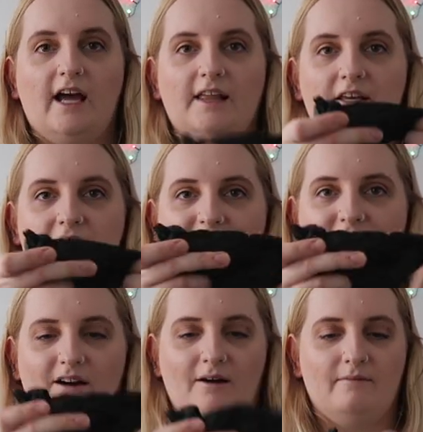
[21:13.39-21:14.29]
And they all
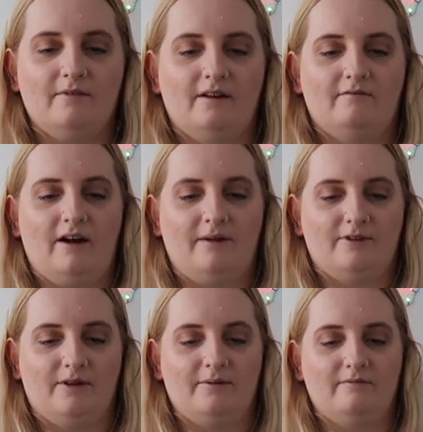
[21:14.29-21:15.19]
come wrapped
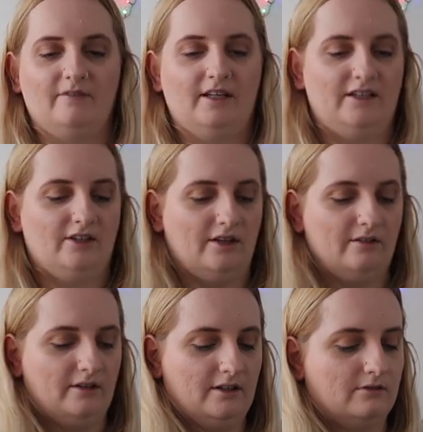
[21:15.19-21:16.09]
up in really
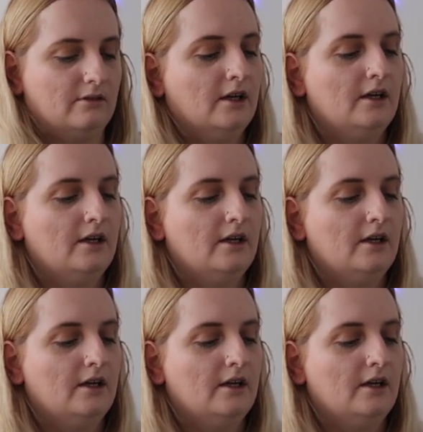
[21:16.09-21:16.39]
cute little